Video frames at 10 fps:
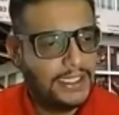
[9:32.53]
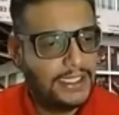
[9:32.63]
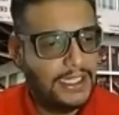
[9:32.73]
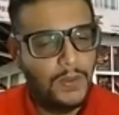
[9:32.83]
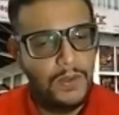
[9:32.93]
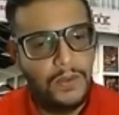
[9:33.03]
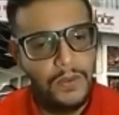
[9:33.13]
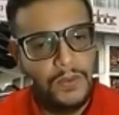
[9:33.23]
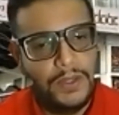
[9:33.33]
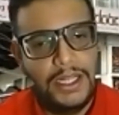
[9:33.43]

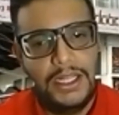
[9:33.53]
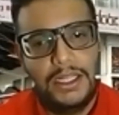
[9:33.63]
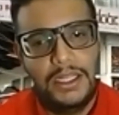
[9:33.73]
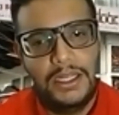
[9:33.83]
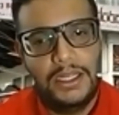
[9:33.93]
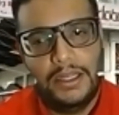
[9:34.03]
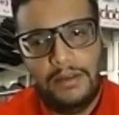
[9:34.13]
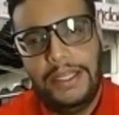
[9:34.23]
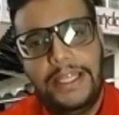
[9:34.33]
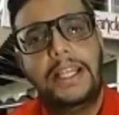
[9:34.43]
well, everything
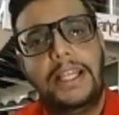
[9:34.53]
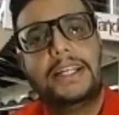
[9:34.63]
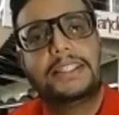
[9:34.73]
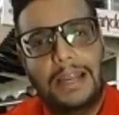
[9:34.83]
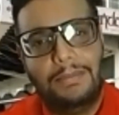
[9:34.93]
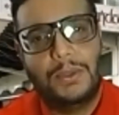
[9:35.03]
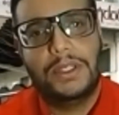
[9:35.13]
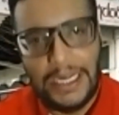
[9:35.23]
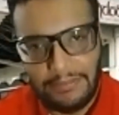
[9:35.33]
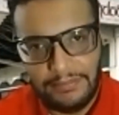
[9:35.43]
takes time to
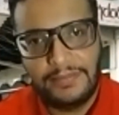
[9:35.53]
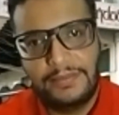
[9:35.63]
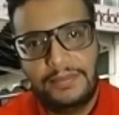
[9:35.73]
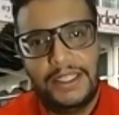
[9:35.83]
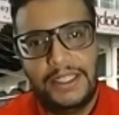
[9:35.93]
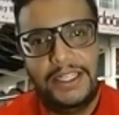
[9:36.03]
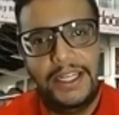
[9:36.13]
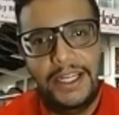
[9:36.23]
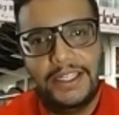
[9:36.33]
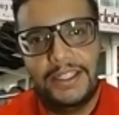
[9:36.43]
adapt, right?
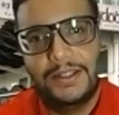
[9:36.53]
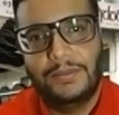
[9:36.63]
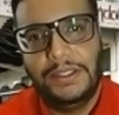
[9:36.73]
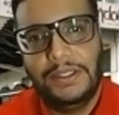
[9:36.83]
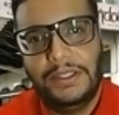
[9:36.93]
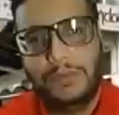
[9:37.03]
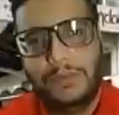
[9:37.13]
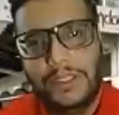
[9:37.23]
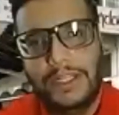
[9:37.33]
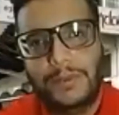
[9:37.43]
And we would have to
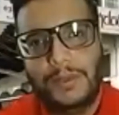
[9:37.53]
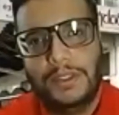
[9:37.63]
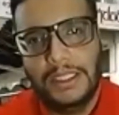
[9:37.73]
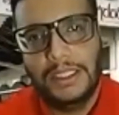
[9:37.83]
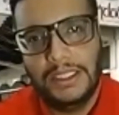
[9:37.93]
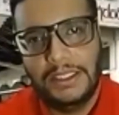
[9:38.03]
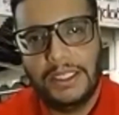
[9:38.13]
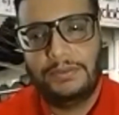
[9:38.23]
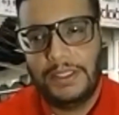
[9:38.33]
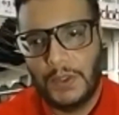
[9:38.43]
learn as we
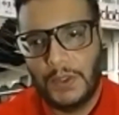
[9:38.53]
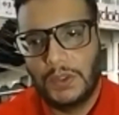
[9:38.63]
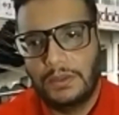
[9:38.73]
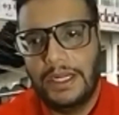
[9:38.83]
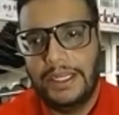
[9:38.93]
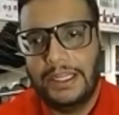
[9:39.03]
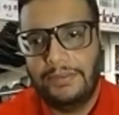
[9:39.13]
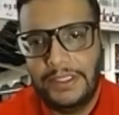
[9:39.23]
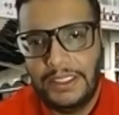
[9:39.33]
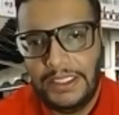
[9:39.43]
go. But
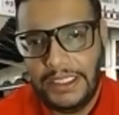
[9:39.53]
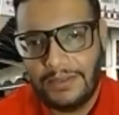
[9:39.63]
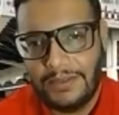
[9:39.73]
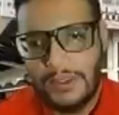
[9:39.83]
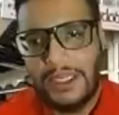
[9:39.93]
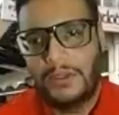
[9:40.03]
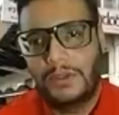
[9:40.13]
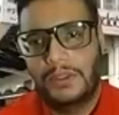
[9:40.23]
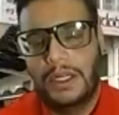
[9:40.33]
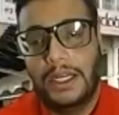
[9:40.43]
definitely, I would like to
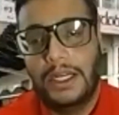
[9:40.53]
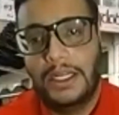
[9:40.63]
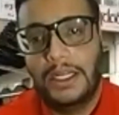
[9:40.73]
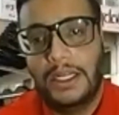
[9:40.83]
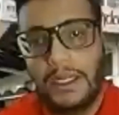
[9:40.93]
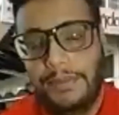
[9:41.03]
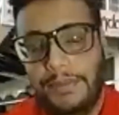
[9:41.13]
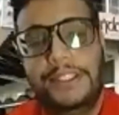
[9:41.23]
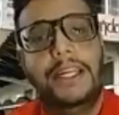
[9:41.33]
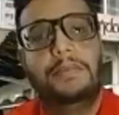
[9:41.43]
appreciate
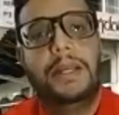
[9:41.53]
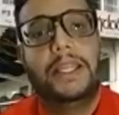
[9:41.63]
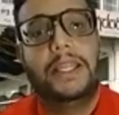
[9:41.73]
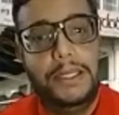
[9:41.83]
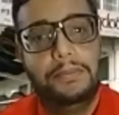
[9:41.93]
my team,